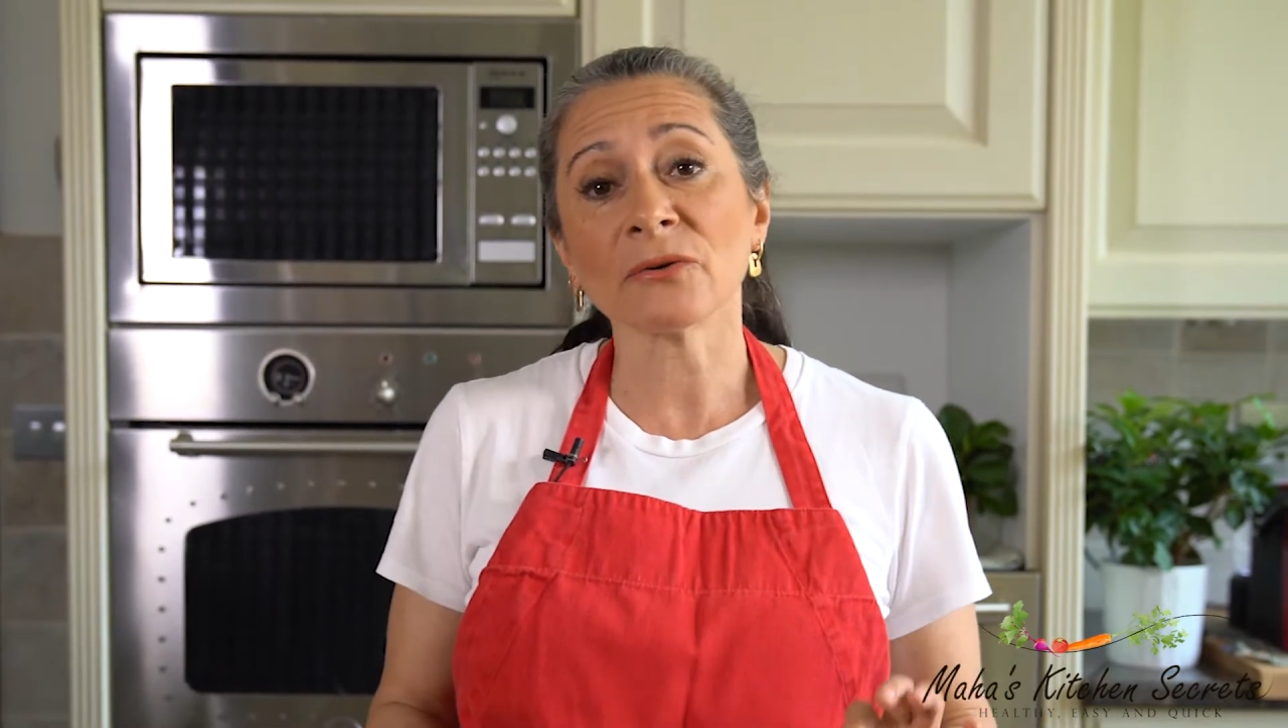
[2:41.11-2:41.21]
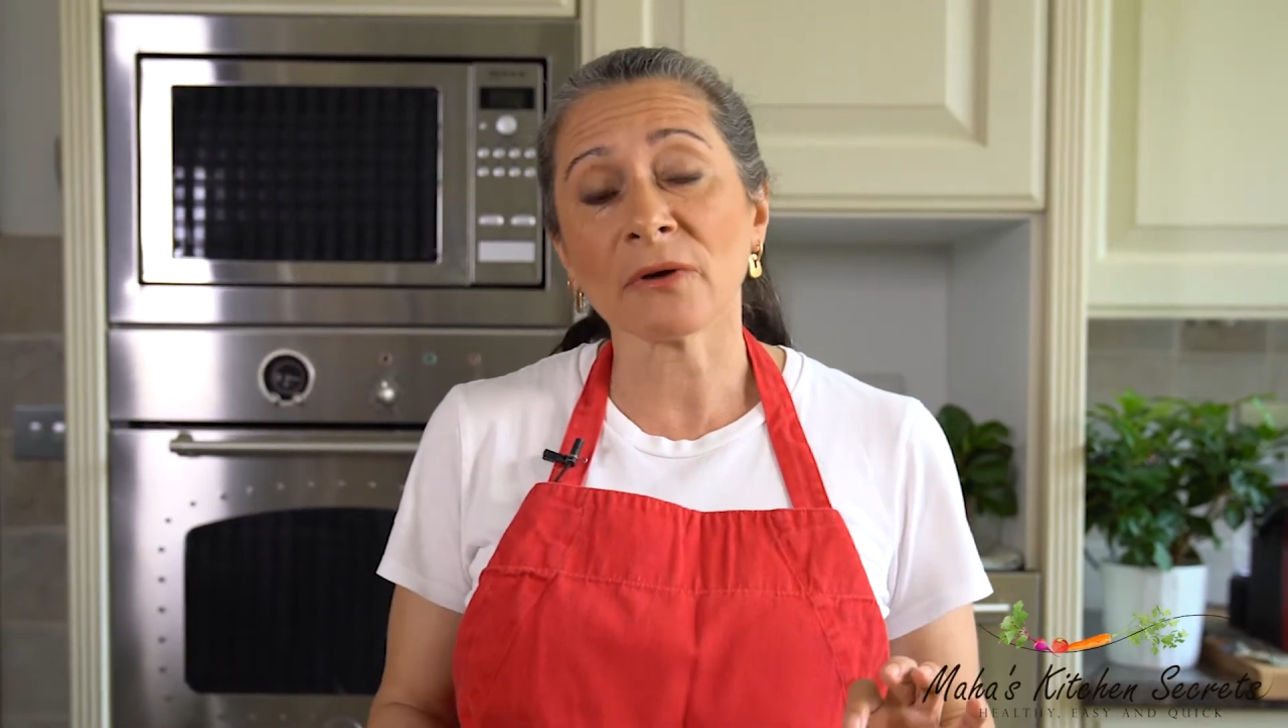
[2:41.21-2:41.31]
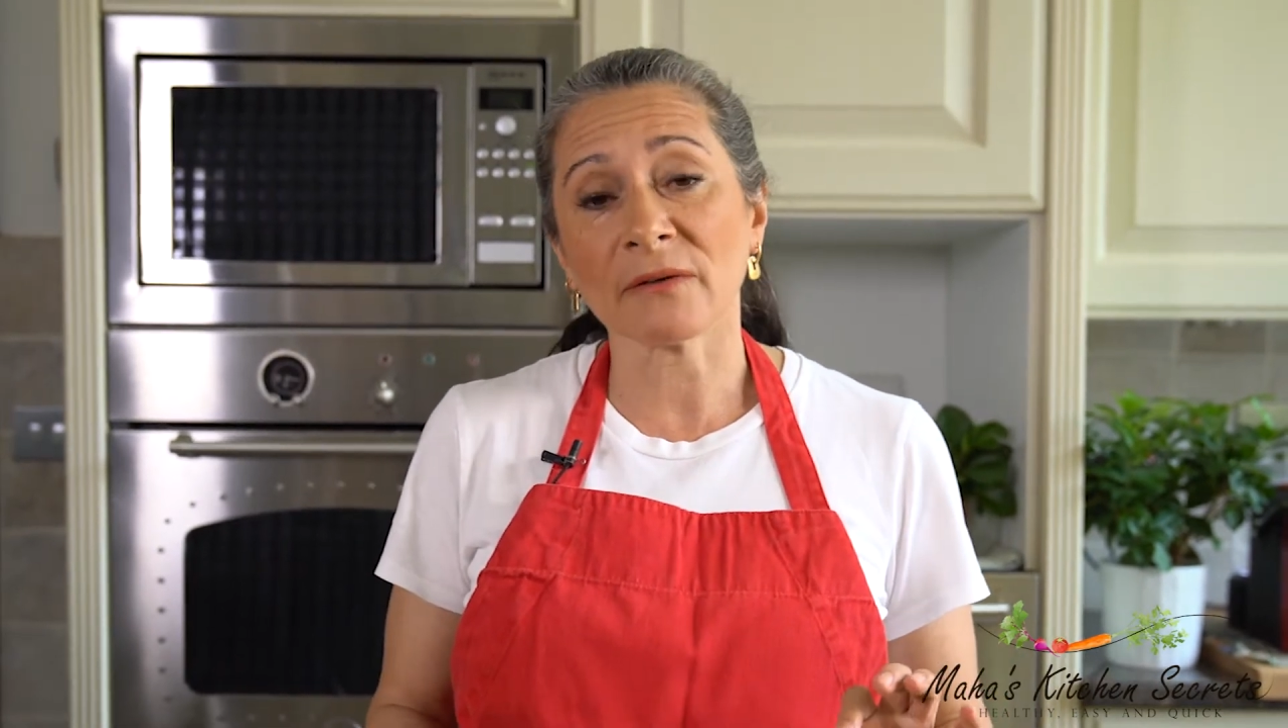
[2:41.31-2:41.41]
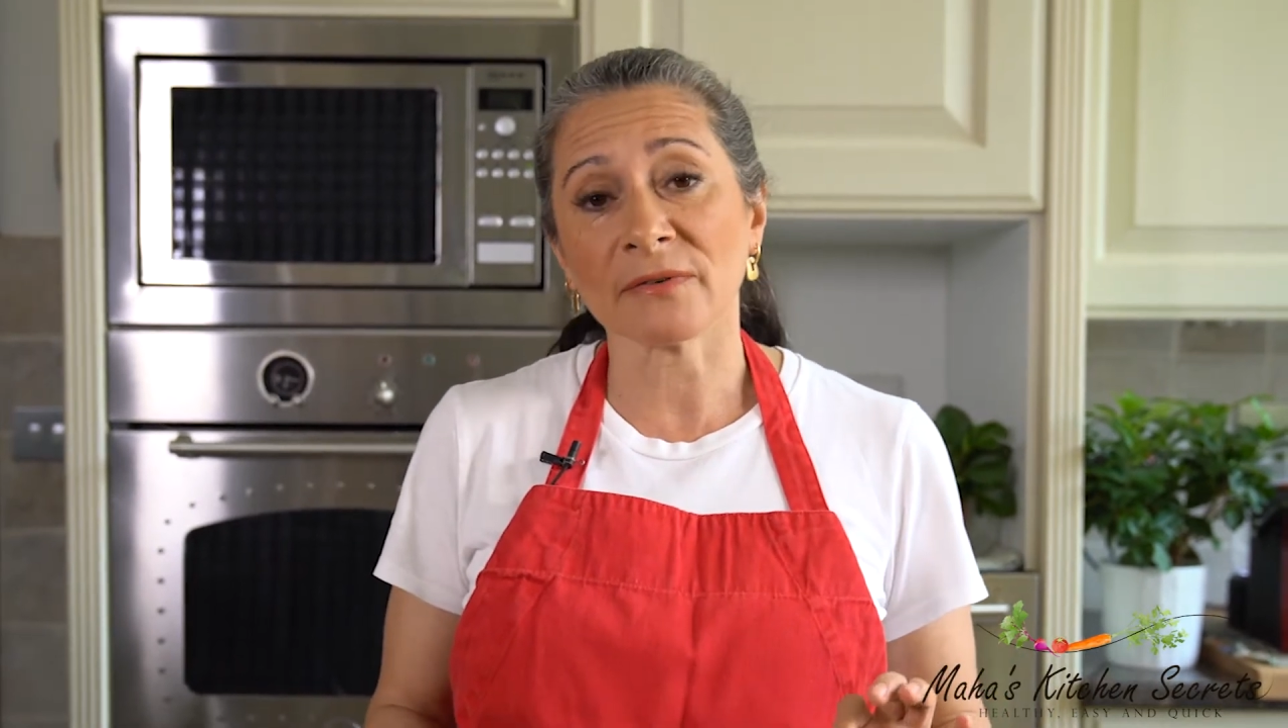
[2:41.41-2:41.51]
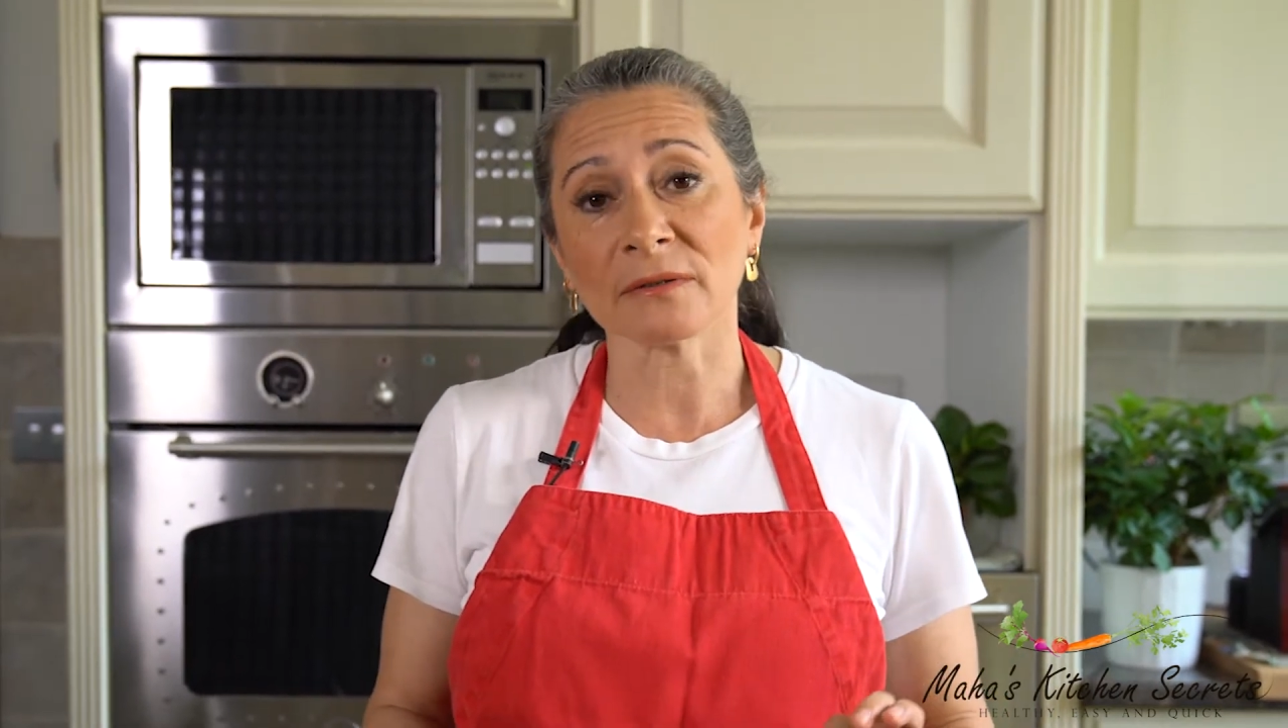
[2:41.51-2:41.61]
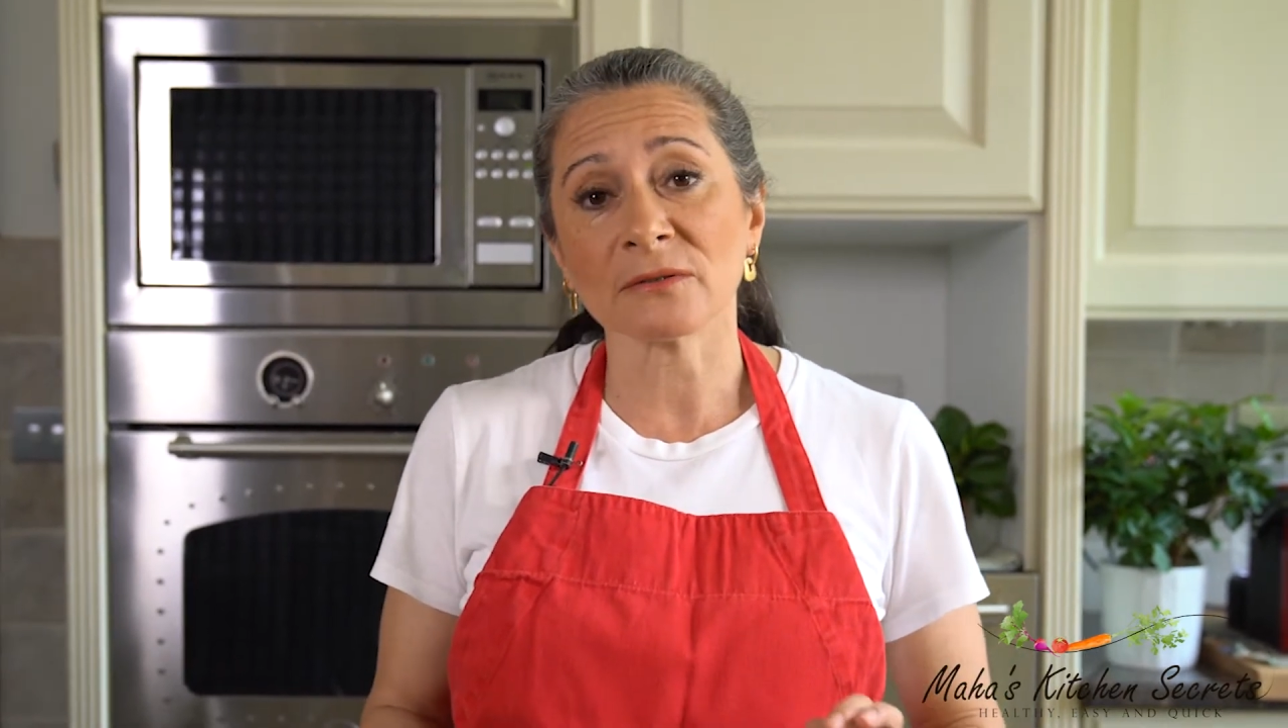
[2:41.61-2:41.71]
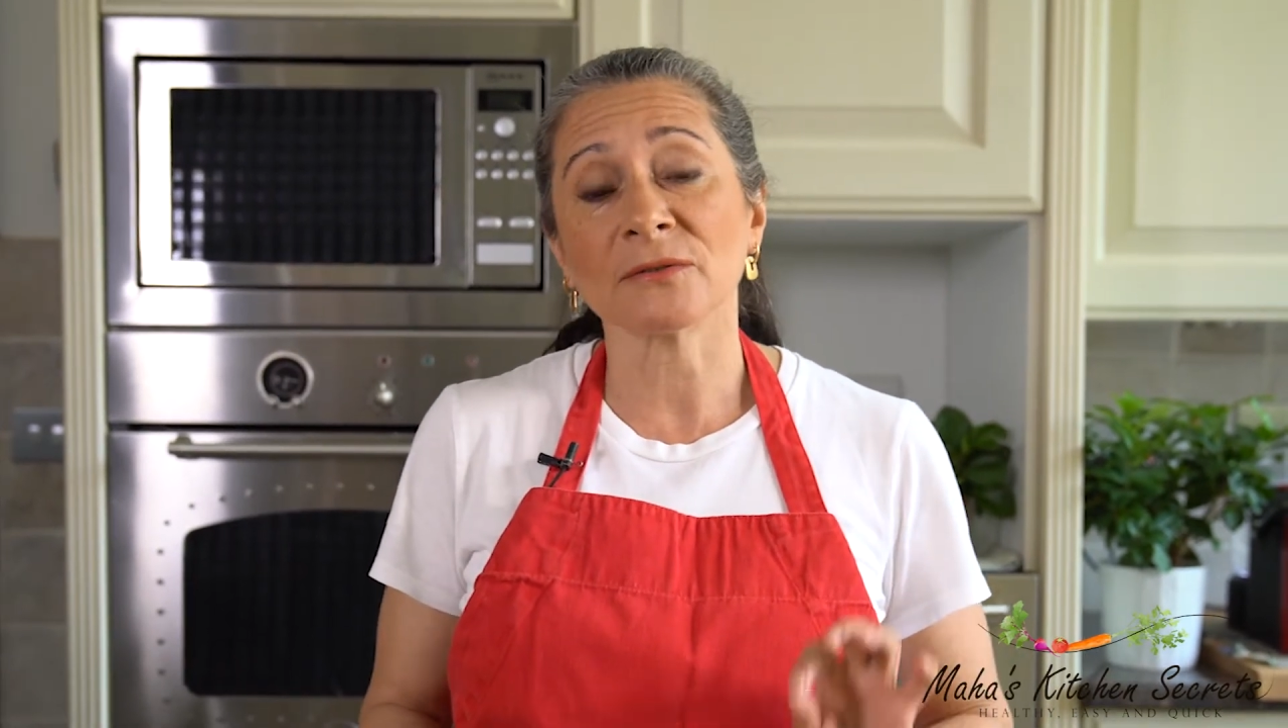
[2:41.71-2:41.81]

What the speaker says: your oven